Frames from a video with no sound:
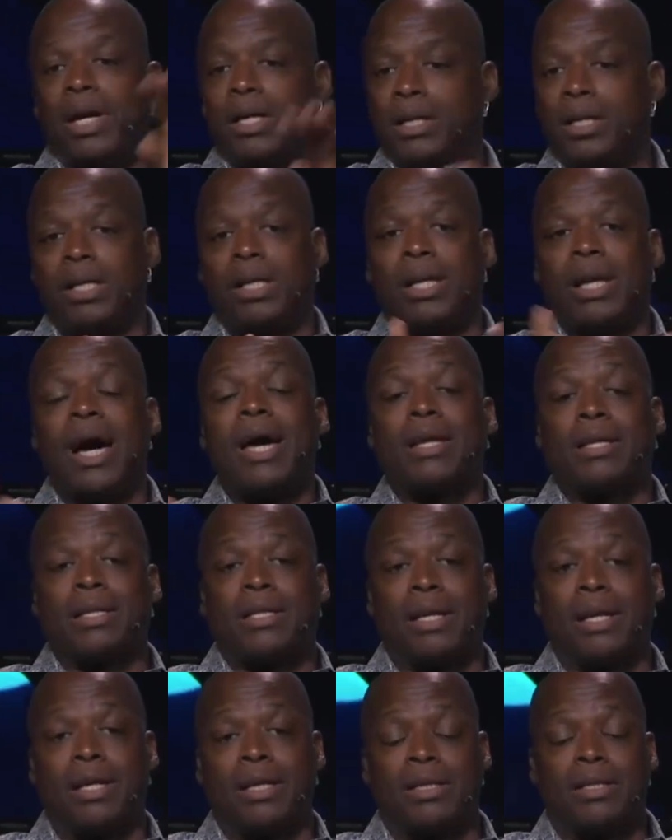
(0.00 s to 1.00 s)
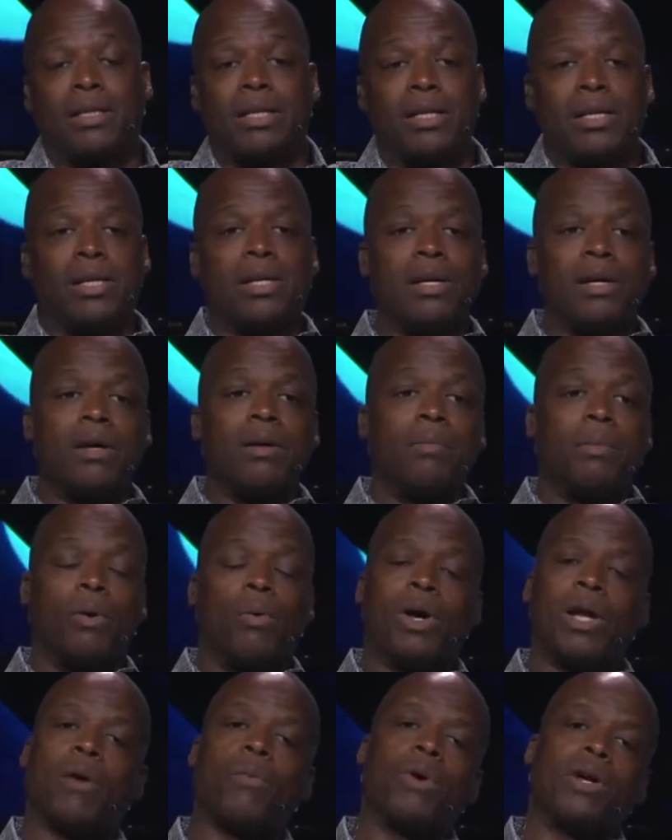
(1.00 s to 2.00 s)
I did a lot of things, but
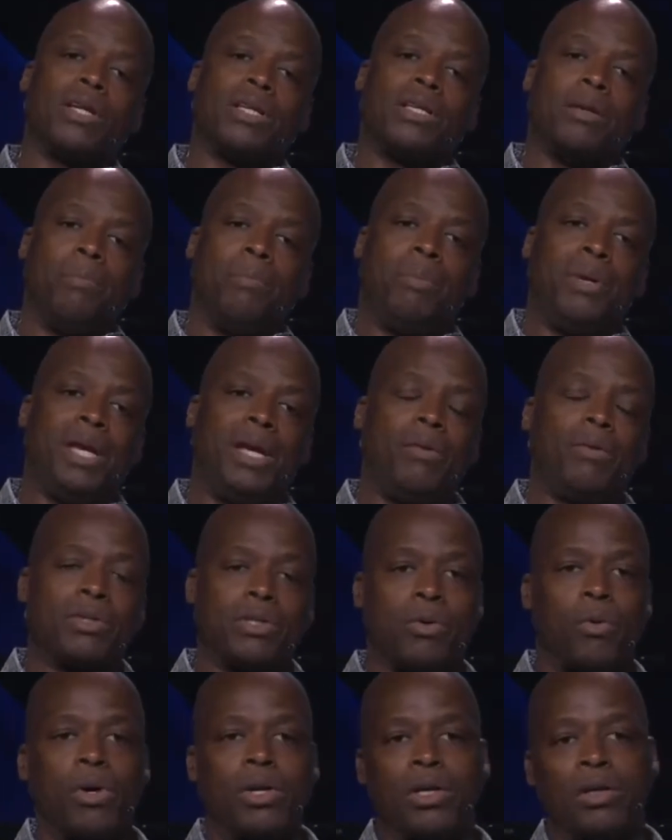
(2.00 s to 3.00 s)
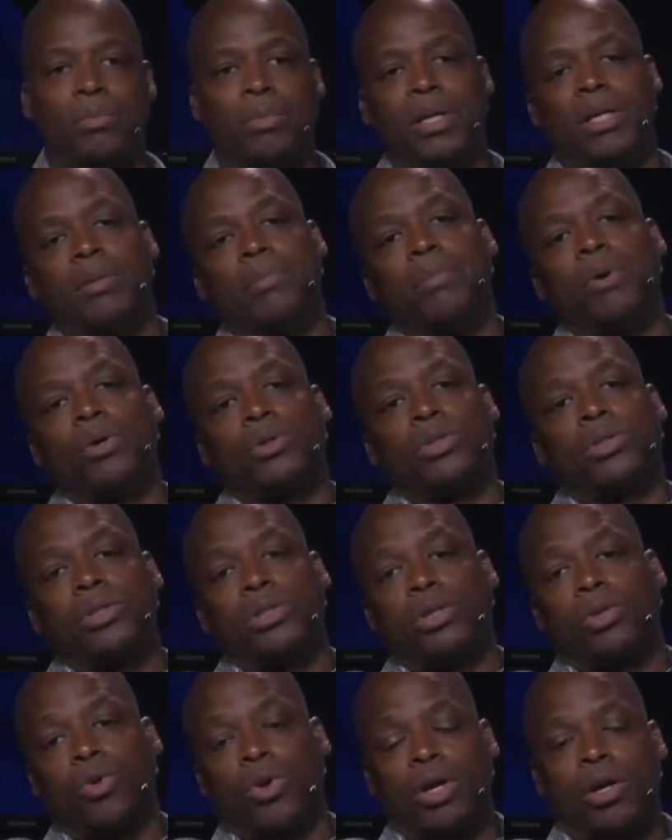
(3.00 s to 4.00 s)
what I wanted to be was I wanted to be the most
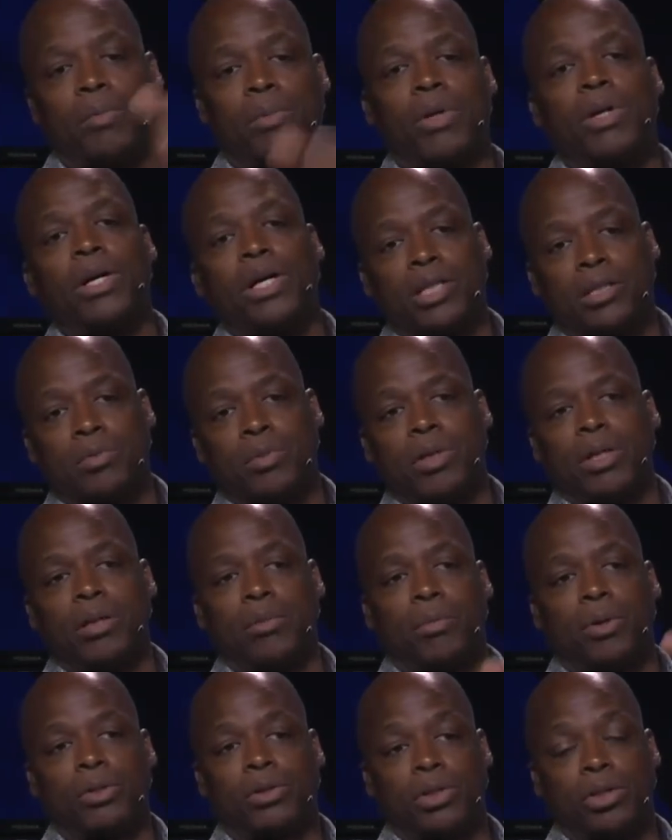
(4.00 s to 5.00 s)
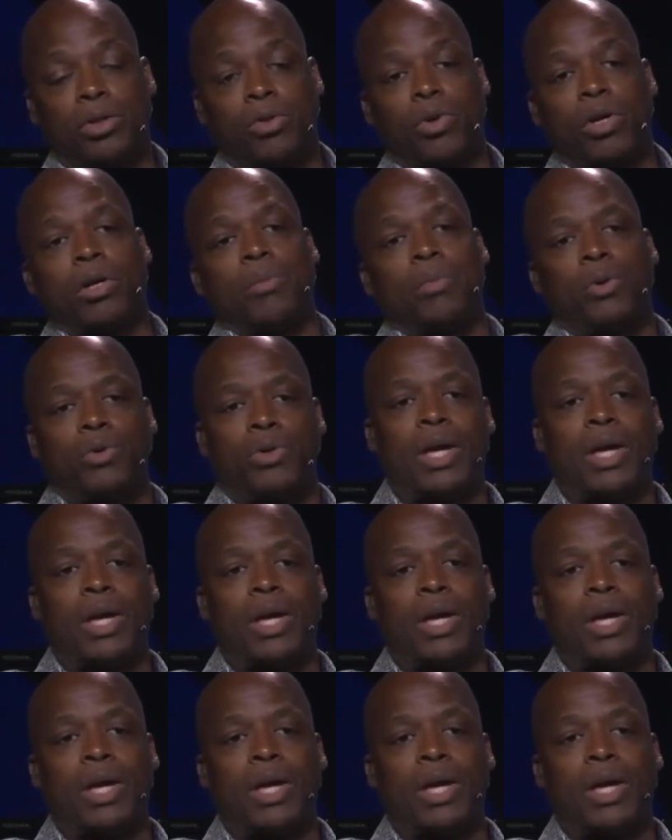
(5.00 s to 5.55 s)
incredible husband and the most incredible